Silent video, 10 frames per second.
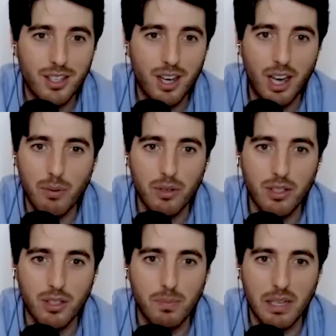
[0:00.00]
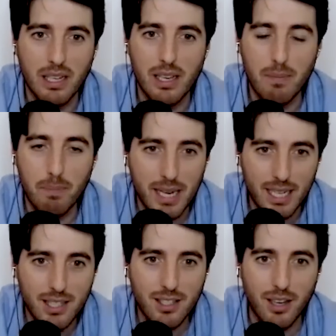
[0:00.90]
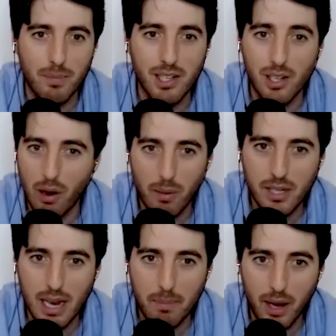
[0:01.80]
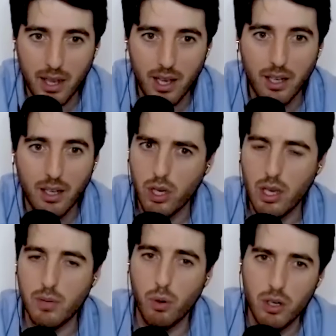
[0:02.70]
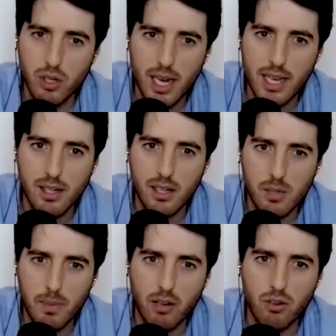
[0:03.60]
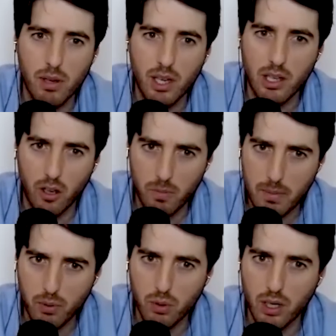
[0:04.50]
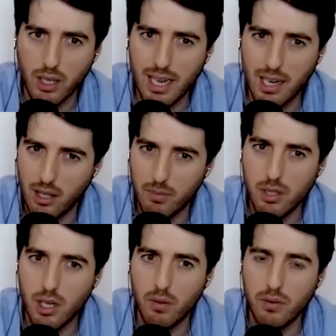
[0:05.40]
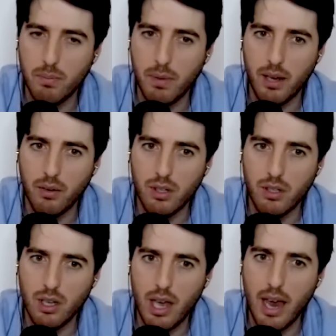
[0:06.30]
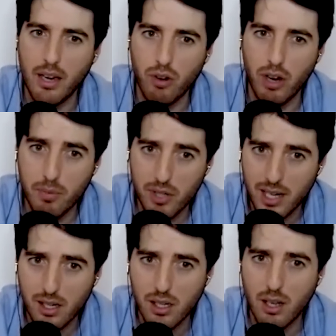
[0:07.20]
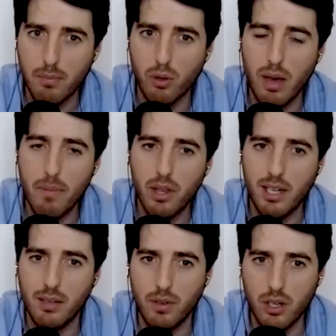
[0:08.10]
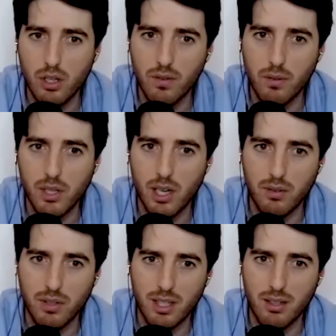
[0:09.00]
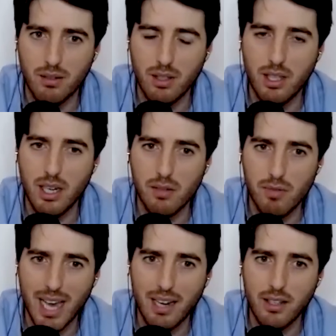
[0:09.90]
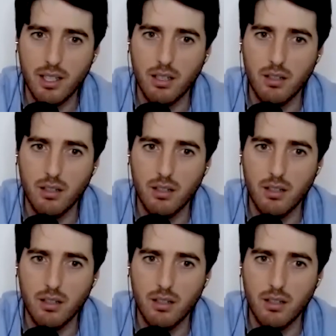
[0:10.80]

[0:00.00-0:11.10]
I would just be in bits. I'd be so upset by that. It's what you say, isn't it? A spectrum. I think a lot of people are kidding themselves about and trying to present a more empathetic version of themselves than is reality.